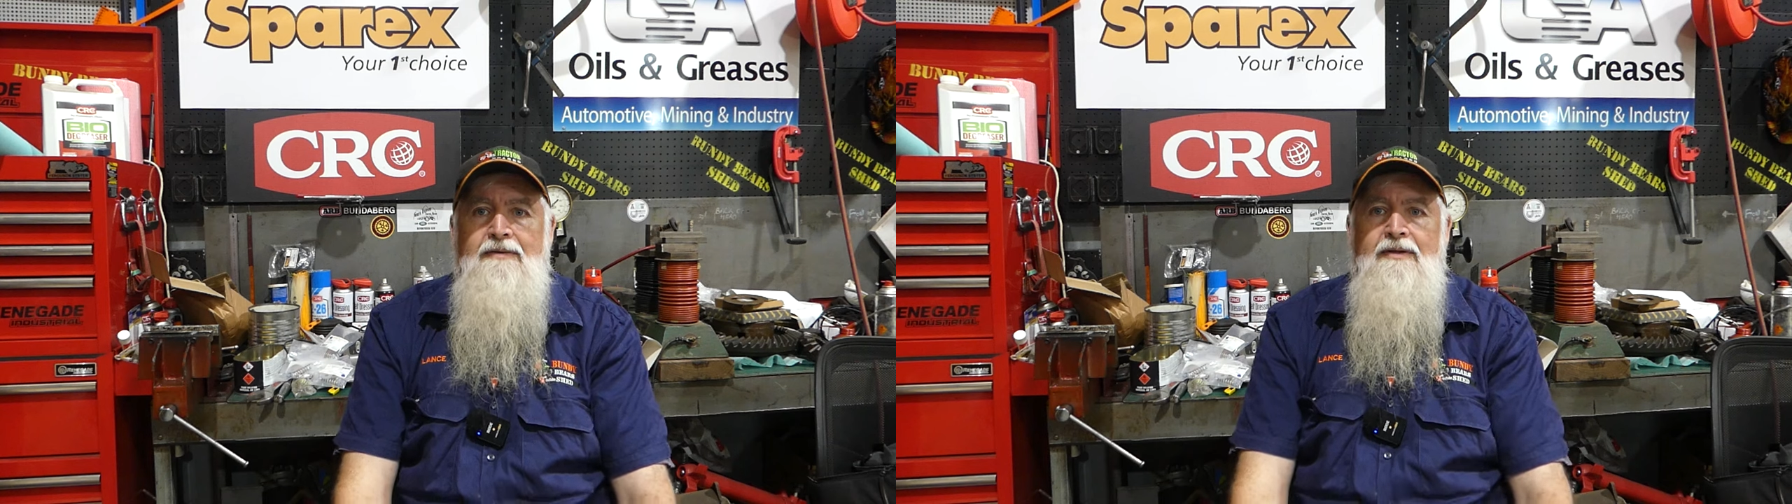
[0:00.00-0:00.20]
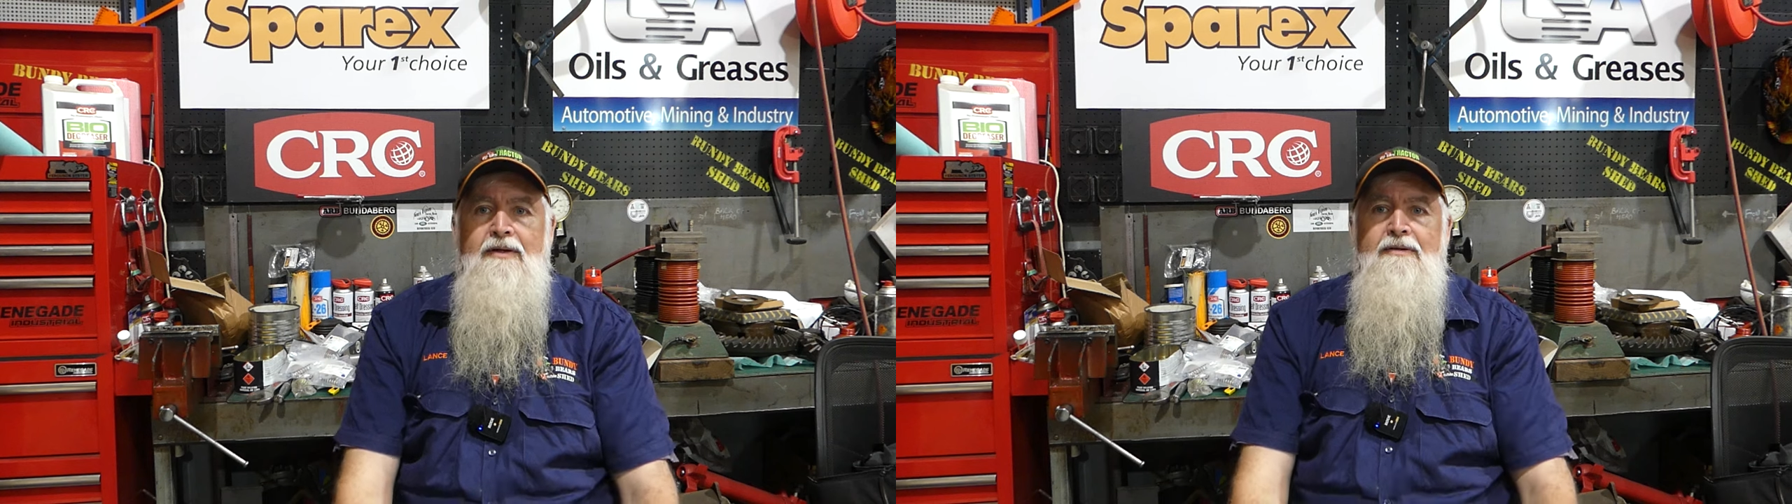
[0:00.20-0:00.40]

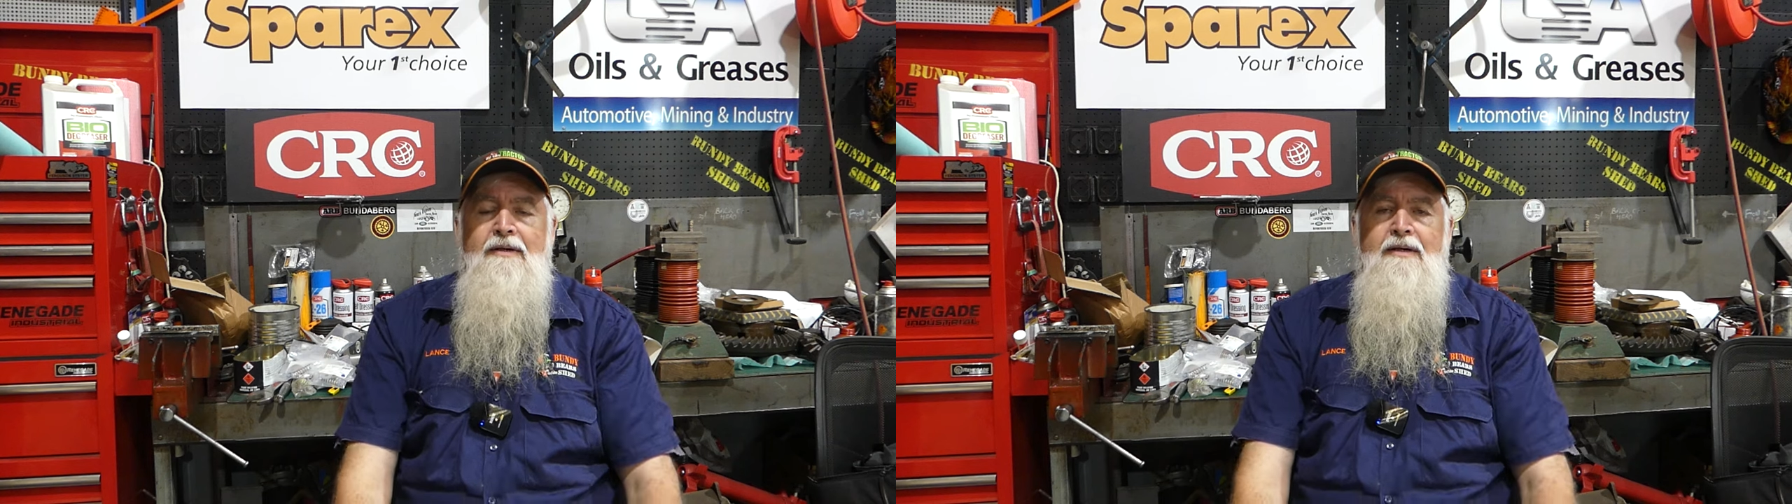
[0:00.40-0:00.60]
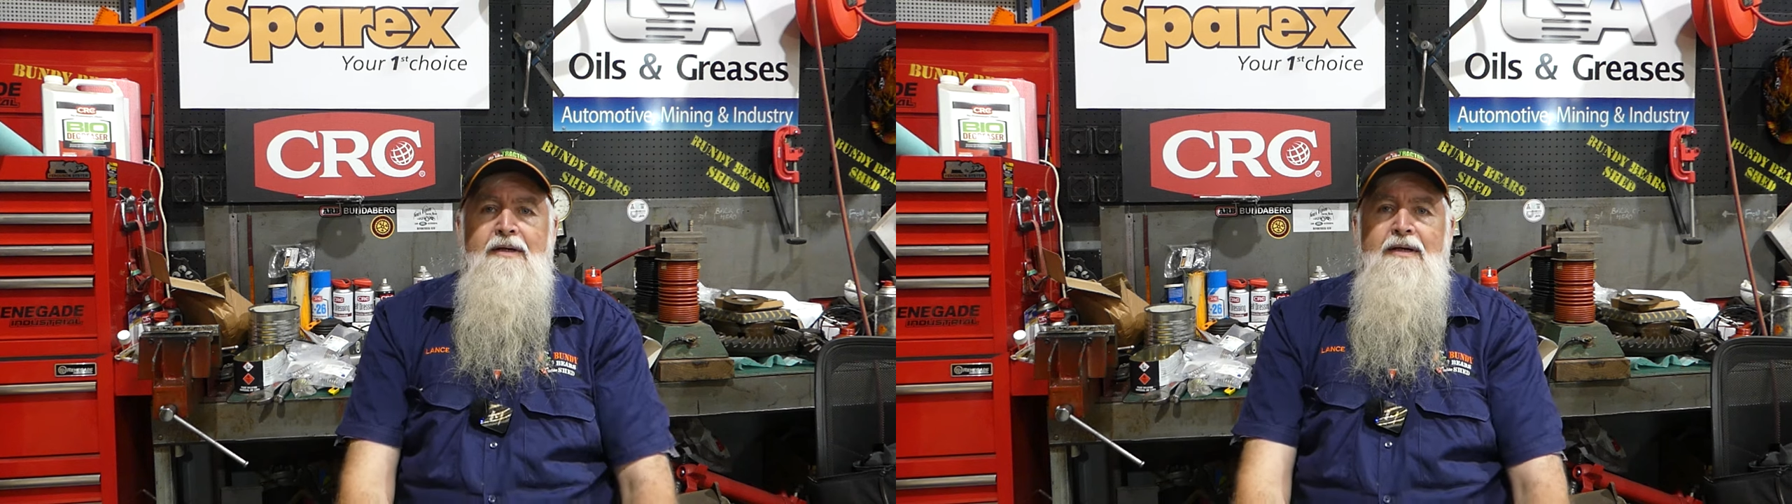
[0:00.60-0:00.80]
to do
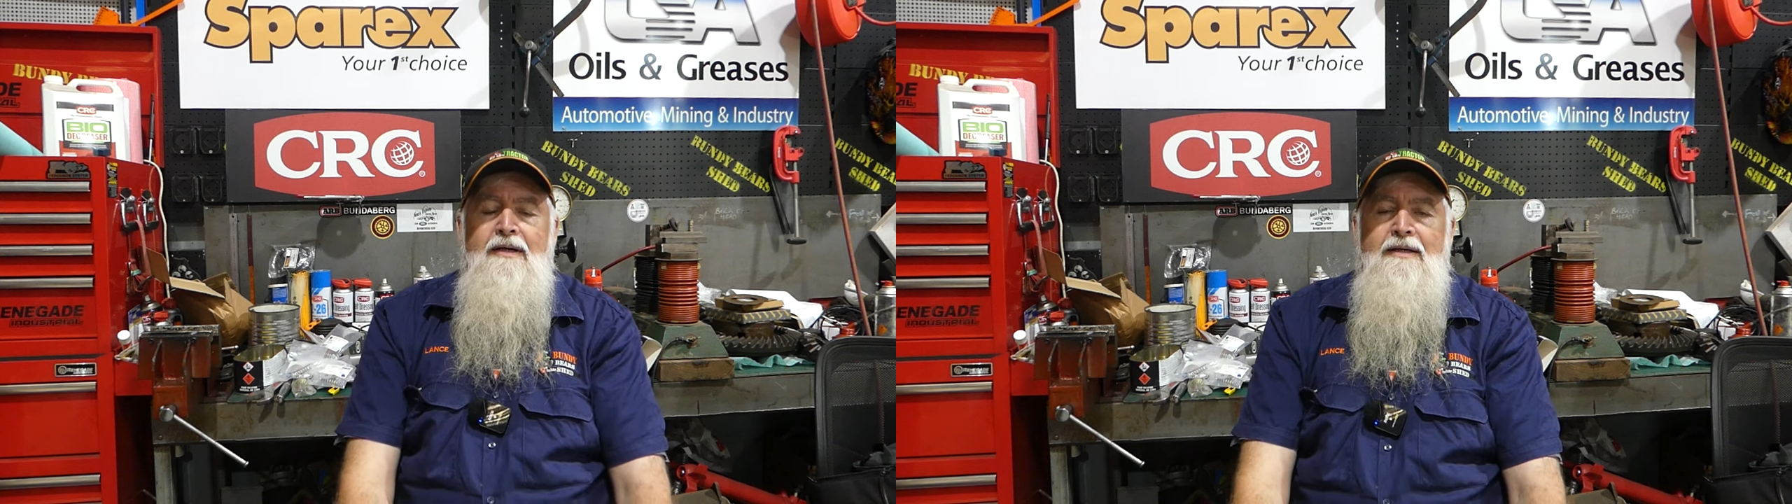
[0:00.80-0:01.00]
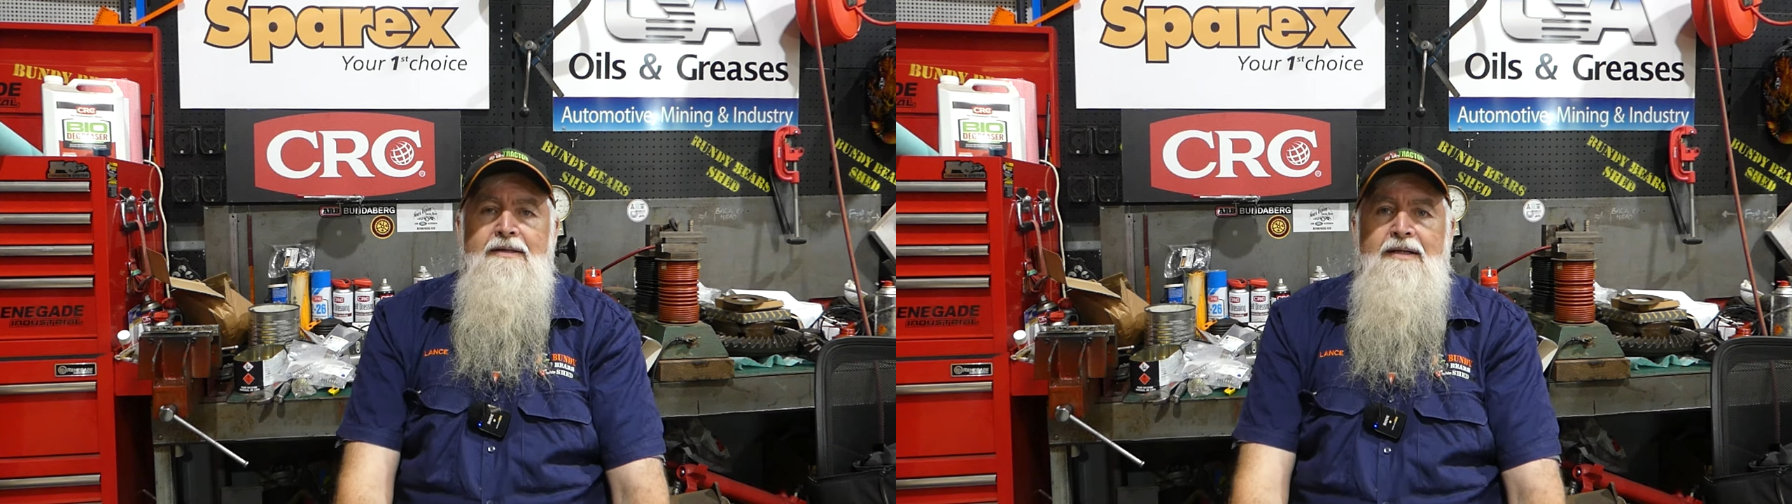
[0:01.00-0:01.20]

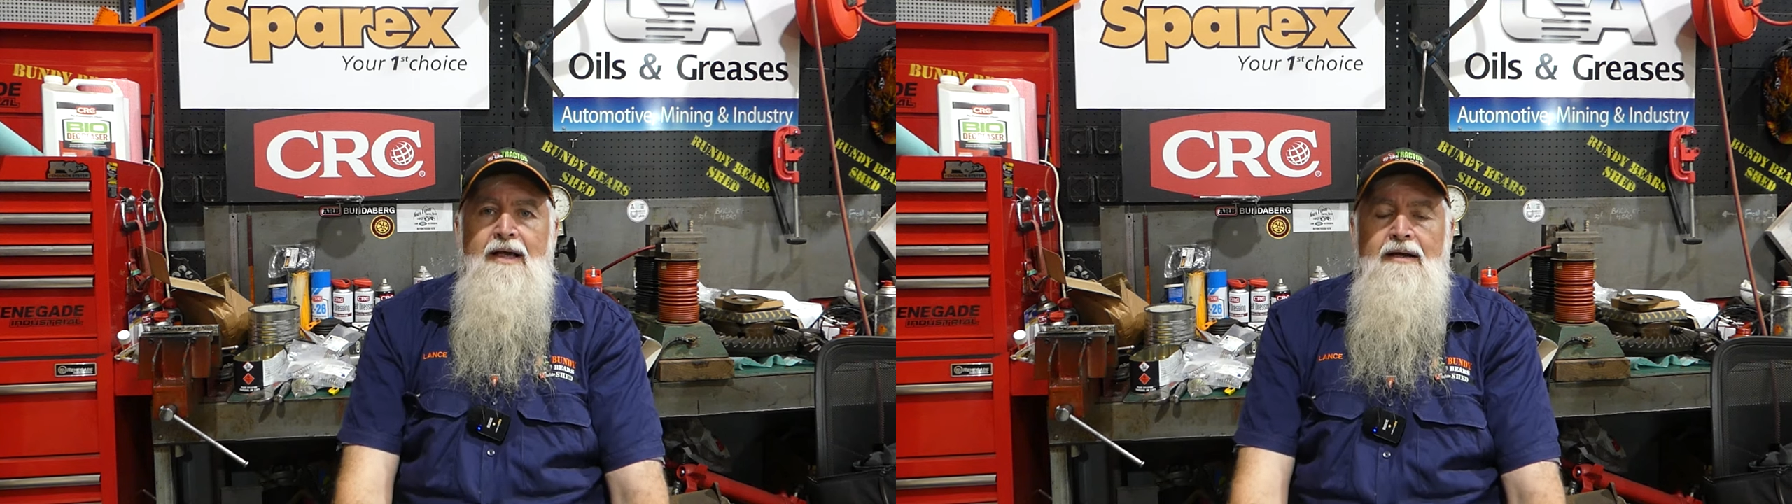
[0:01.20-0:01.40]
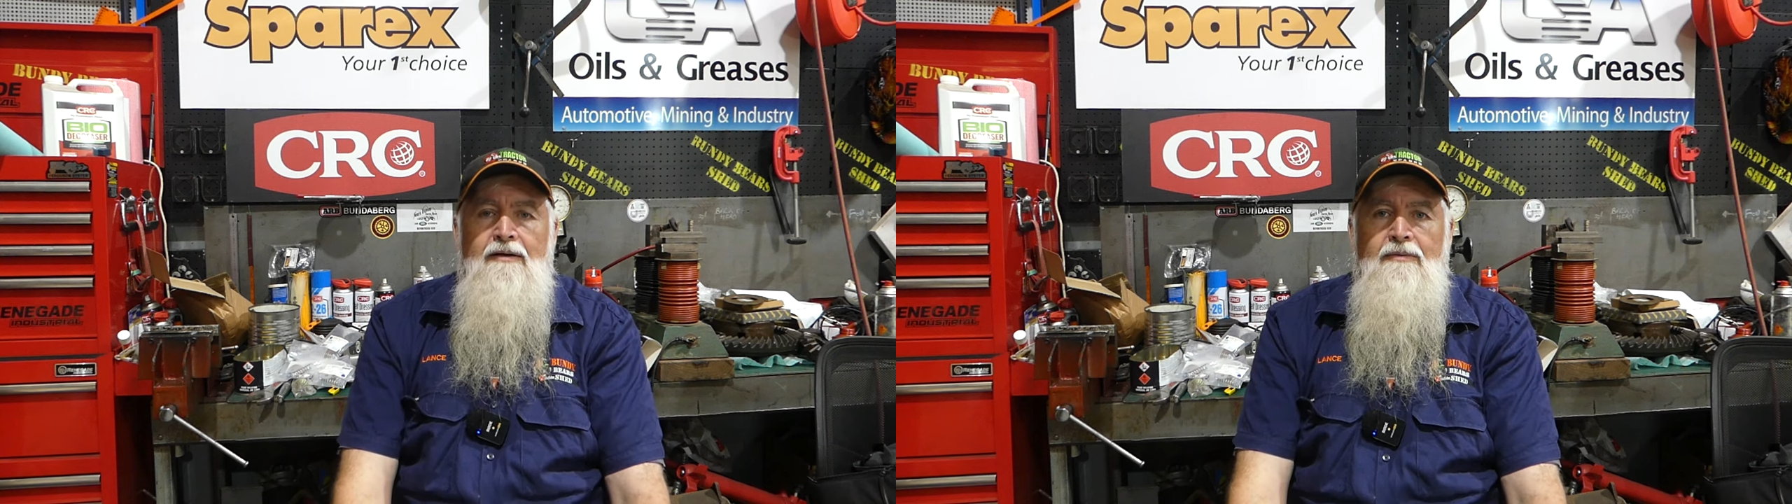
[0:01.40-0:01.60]
in
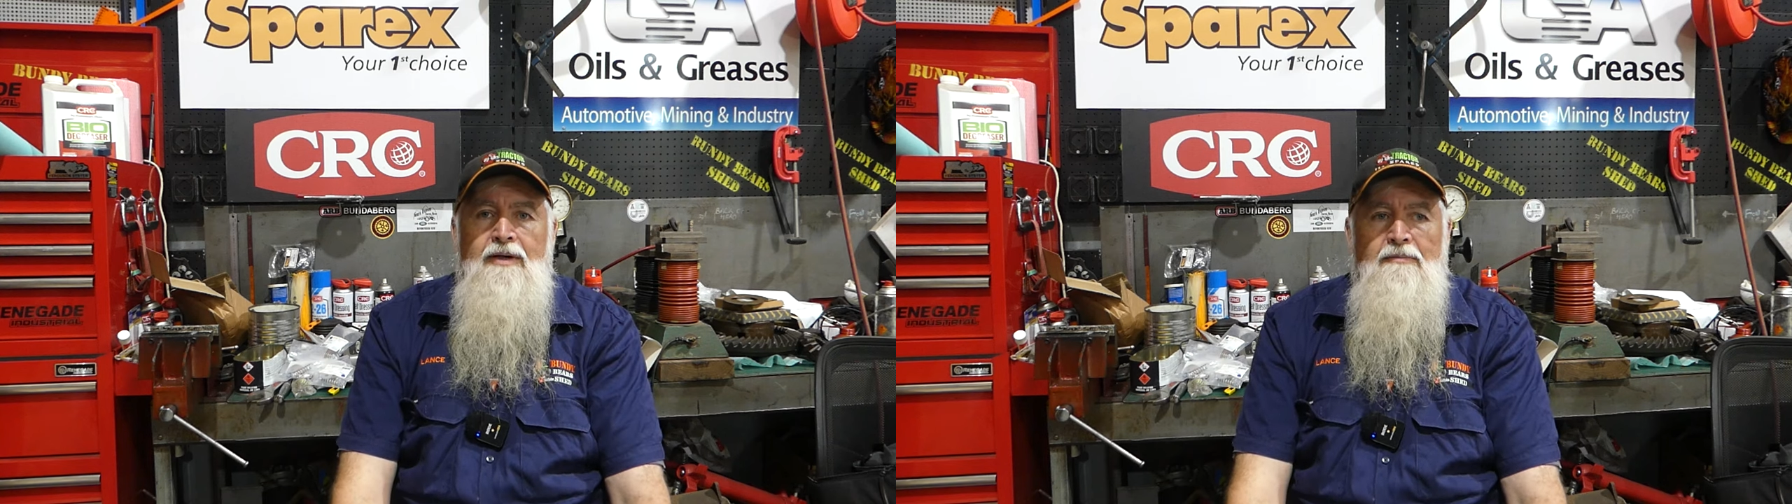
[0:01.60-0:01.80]
town and I went